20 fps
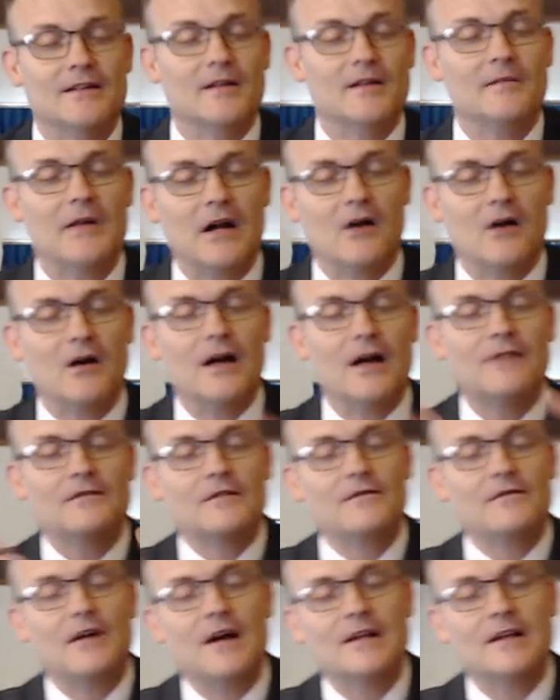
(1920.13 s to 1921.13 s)
and i'll have to
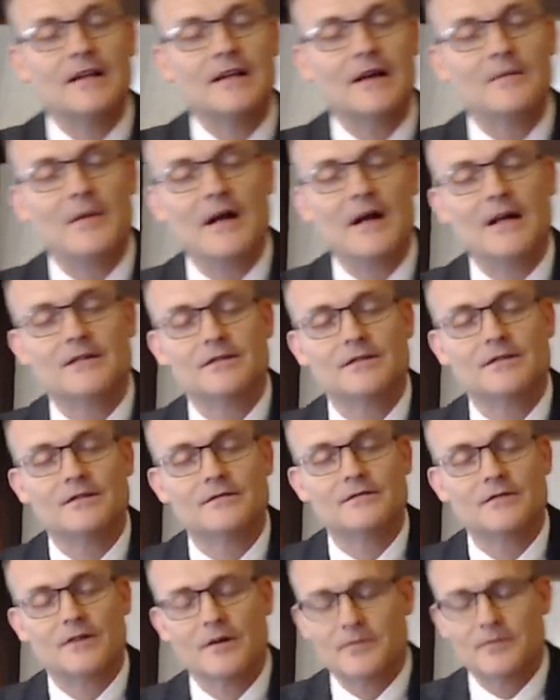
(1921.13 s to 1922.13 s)
find that passage
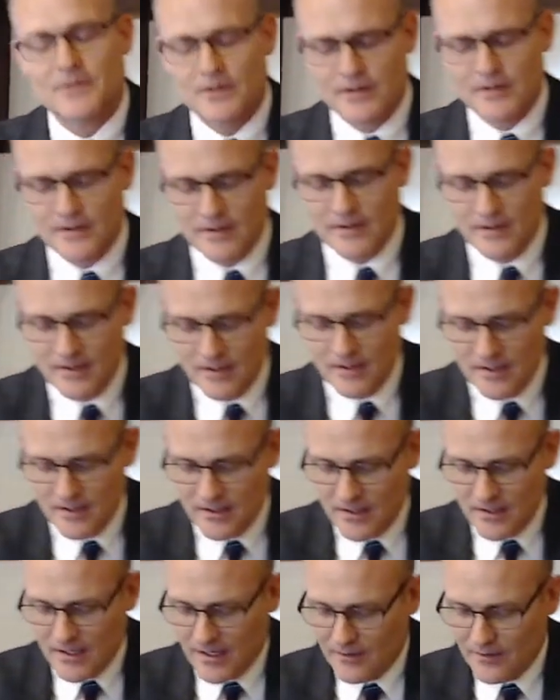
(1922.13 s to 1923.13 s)
of scripture and
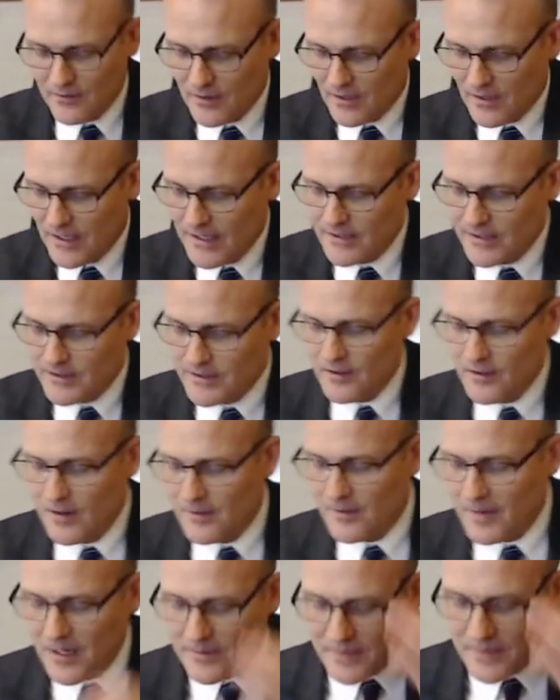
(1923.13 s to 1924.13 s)
and relay it to you i
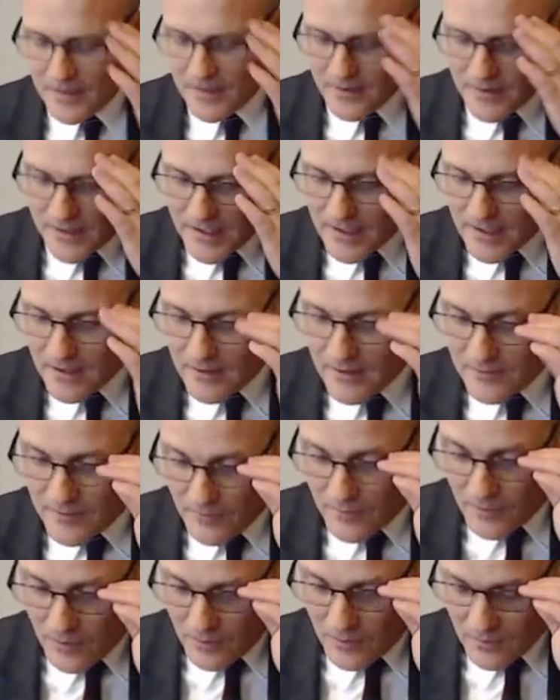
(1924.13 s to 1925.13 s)
might be thinking of the
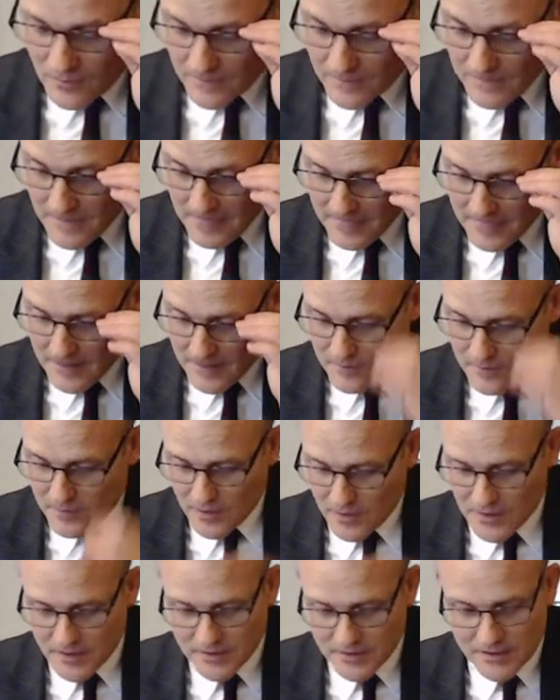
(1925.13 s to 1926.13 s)
wrong
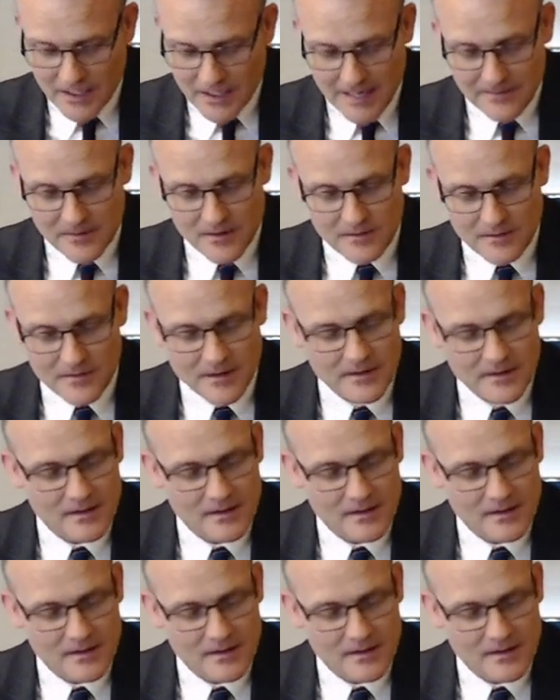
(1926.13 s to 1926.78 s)
book and chapter but